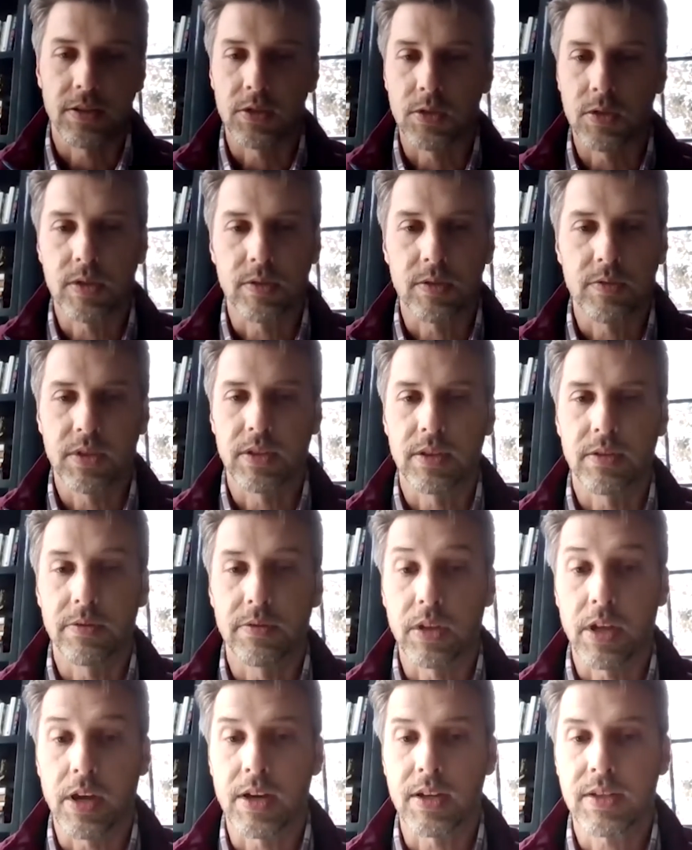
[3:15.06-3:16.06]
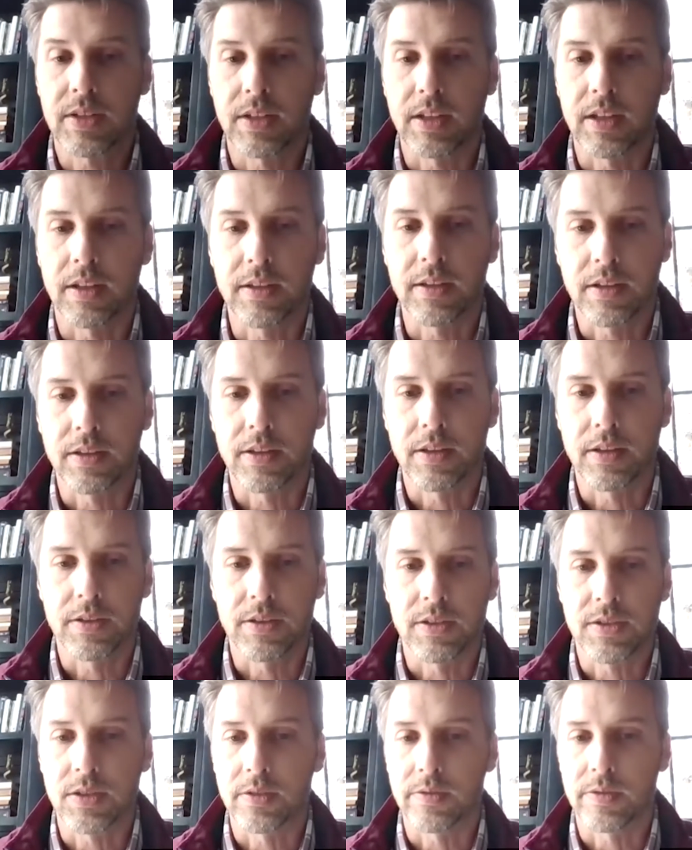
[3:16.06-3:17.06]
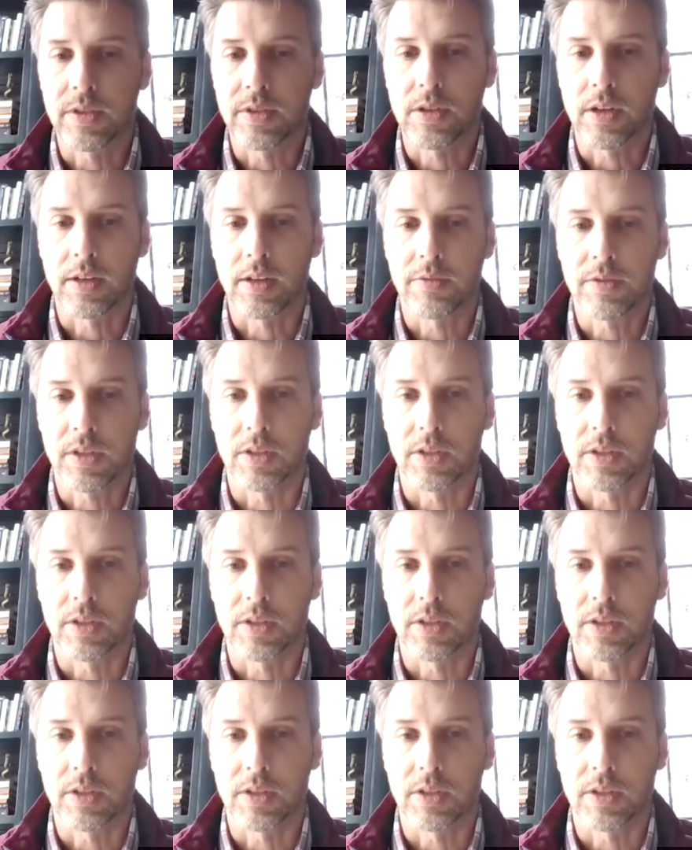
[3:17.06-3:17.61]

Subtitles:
conducive to the velocity on the service drive.